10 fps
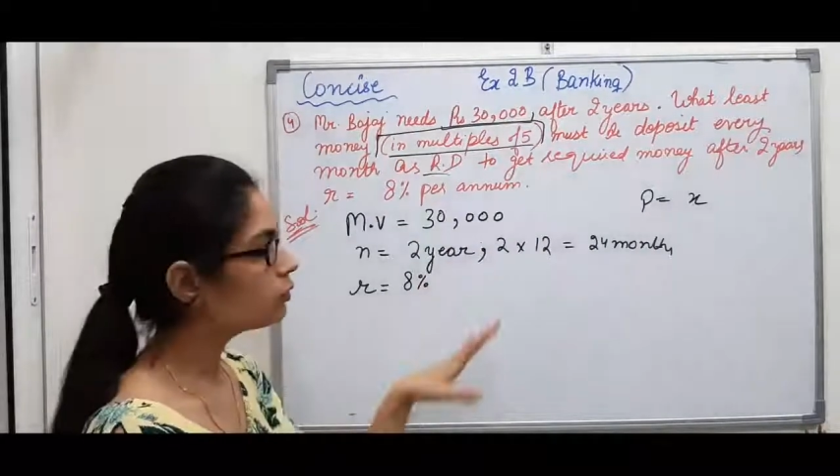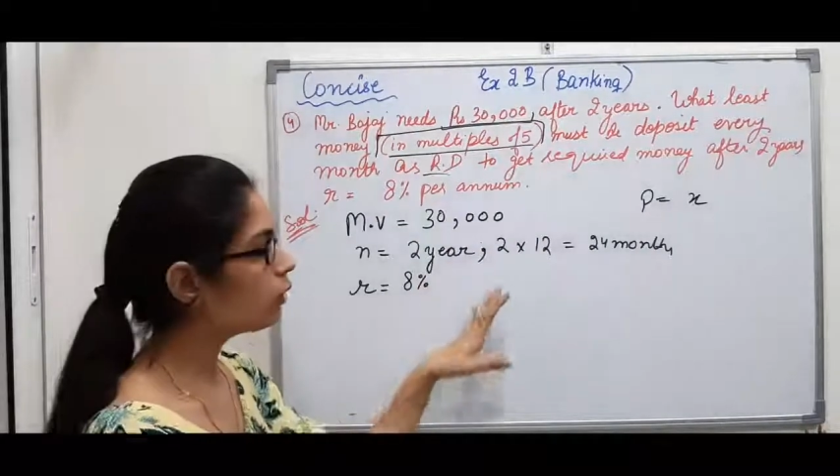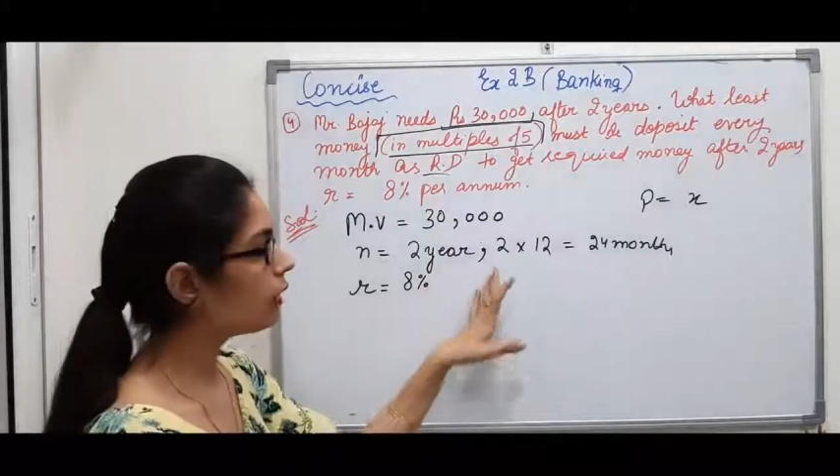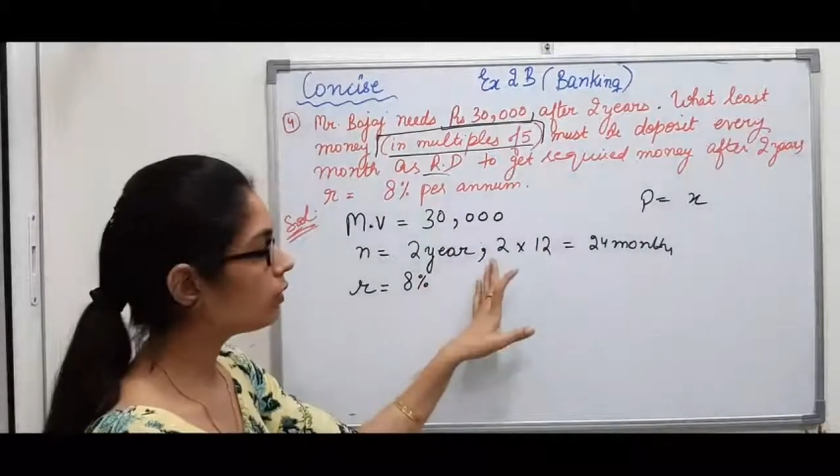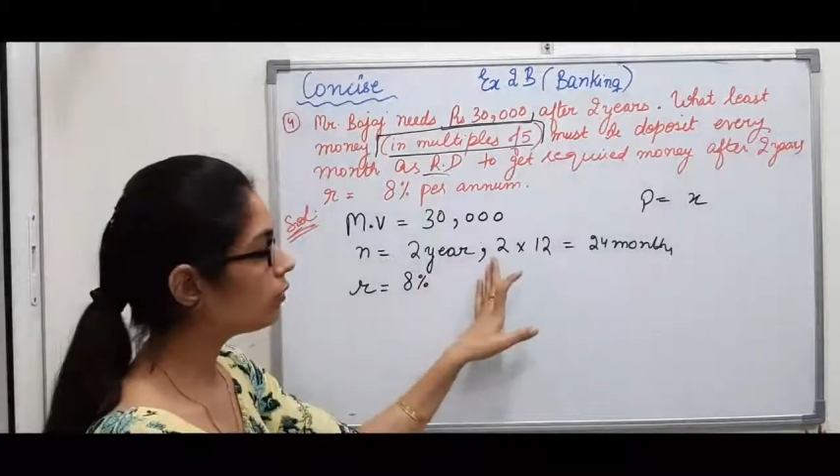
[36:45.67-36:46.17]
so
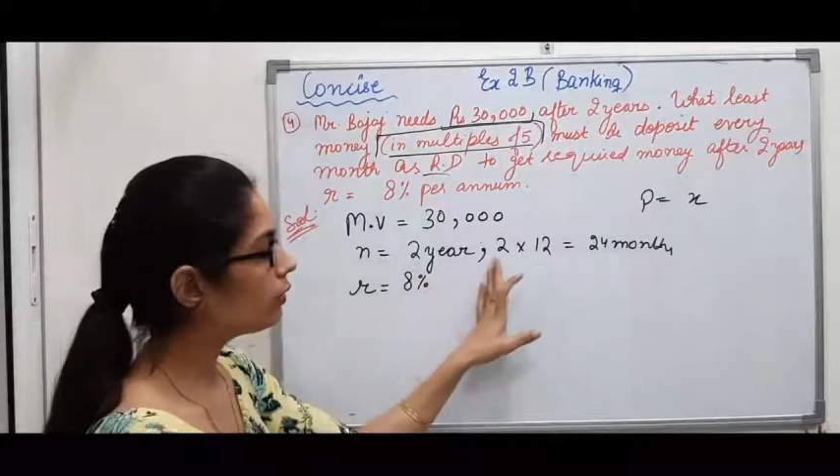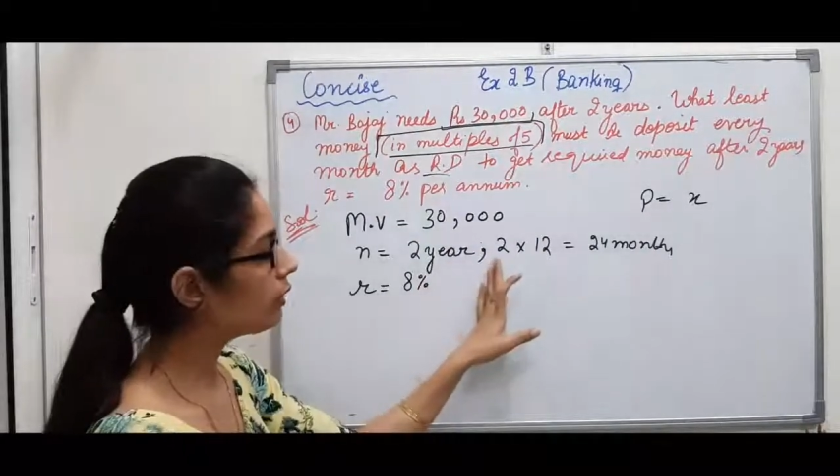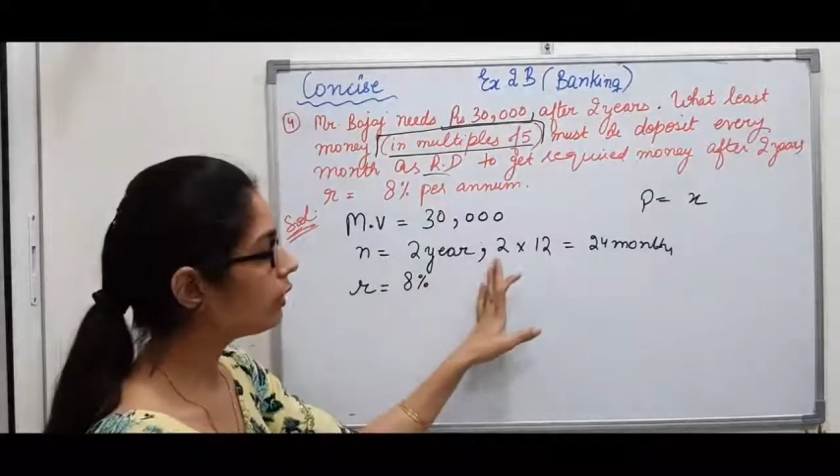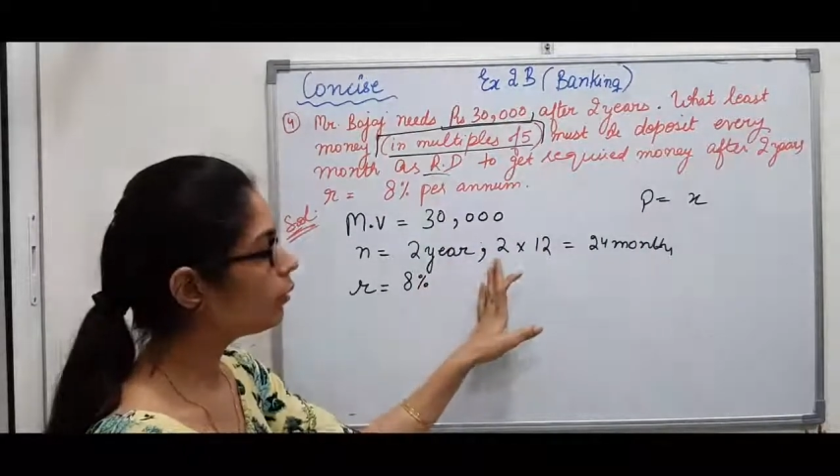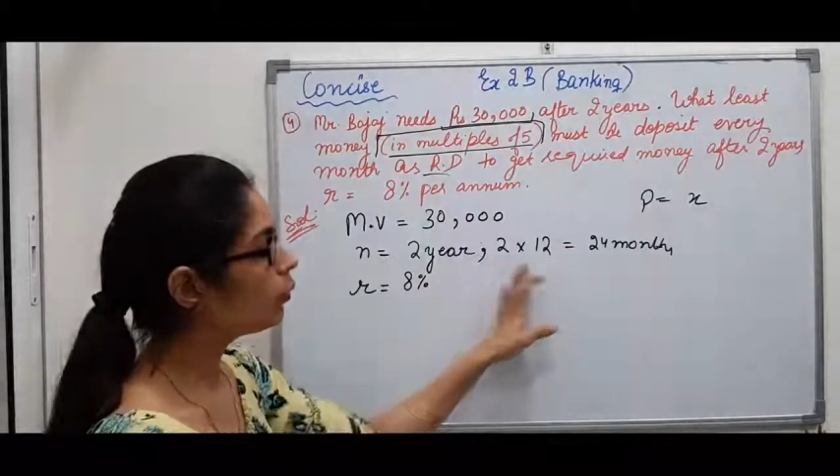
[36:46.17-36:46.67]
I have
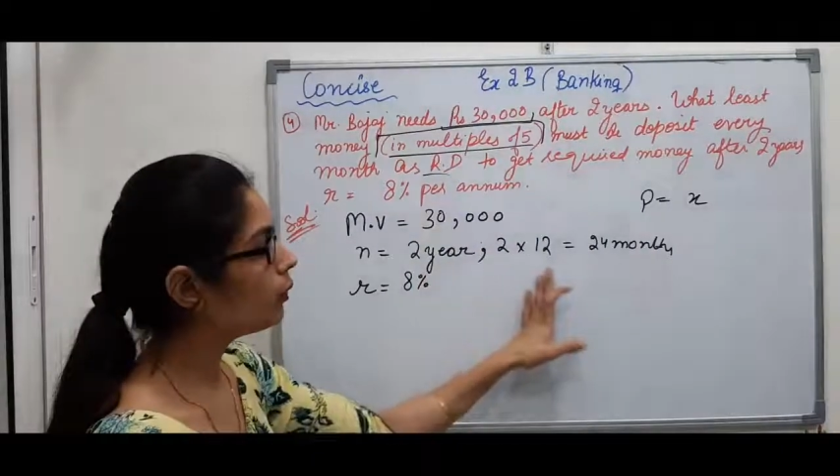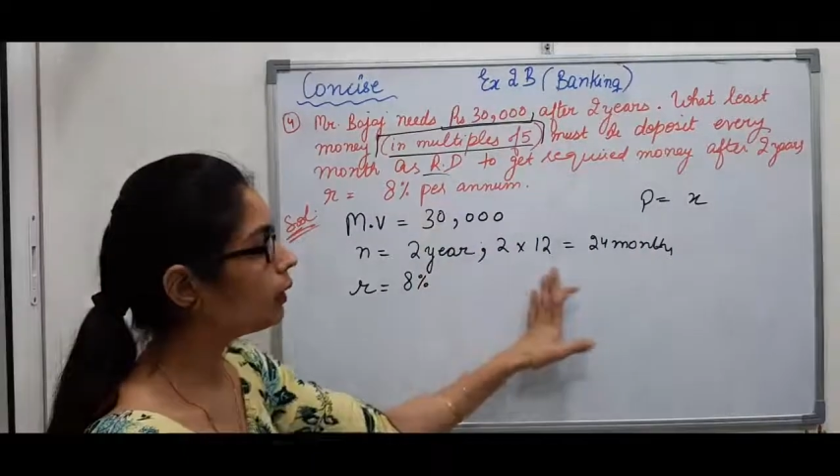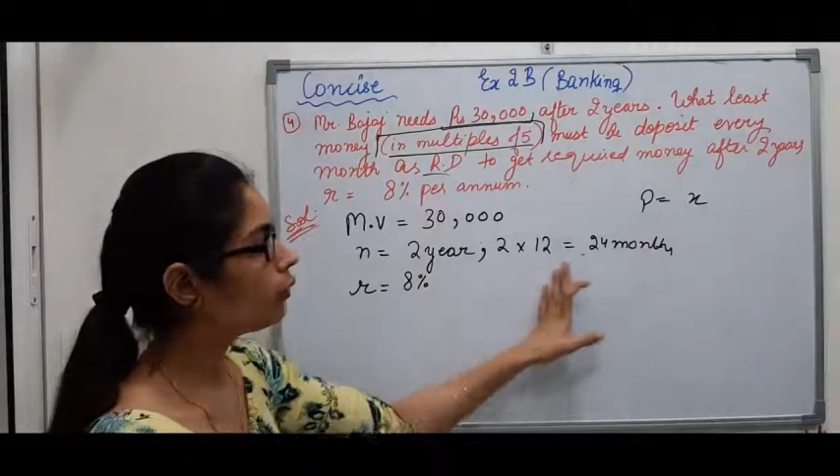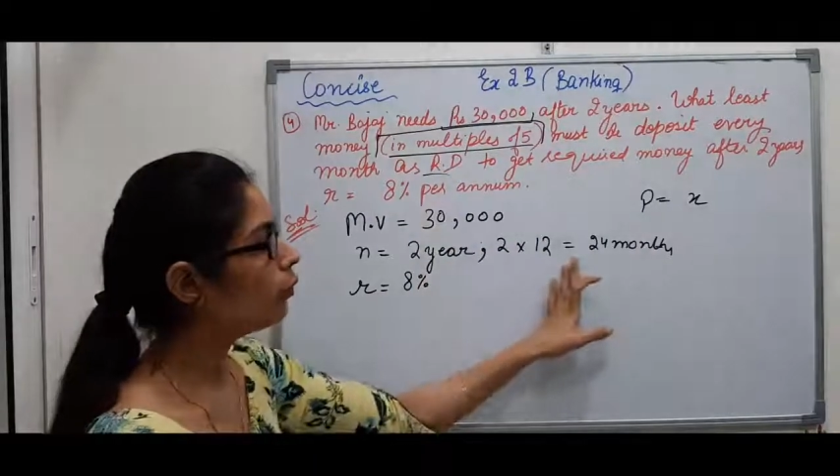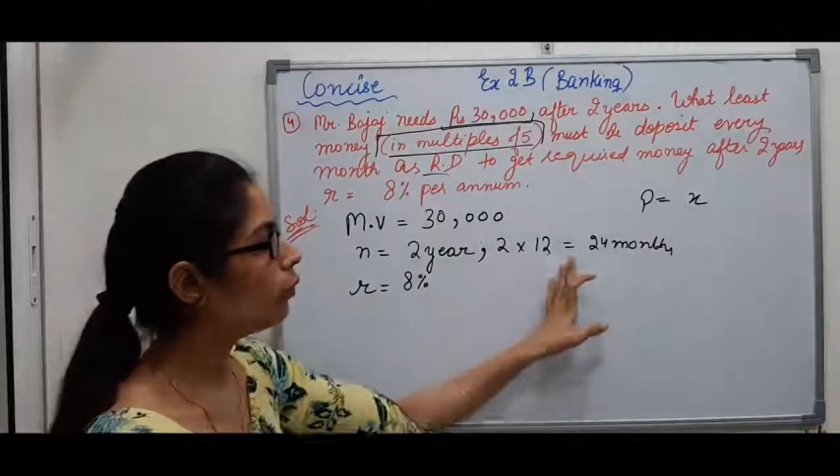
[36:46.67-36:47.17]
converted 2
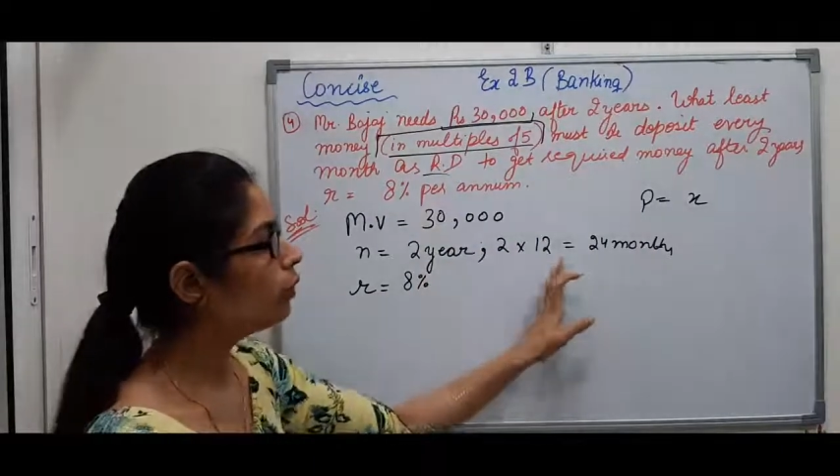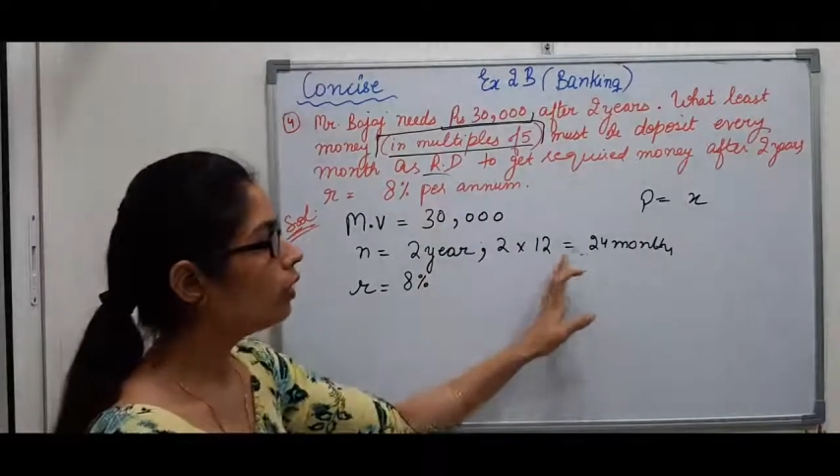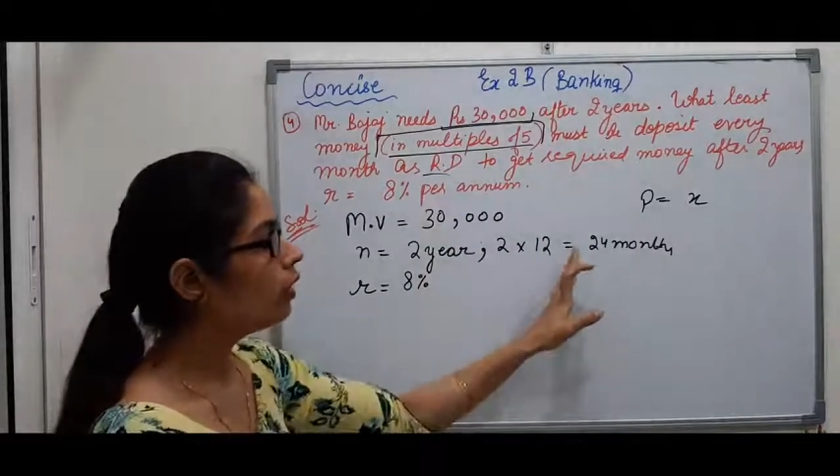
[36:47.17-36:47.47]
into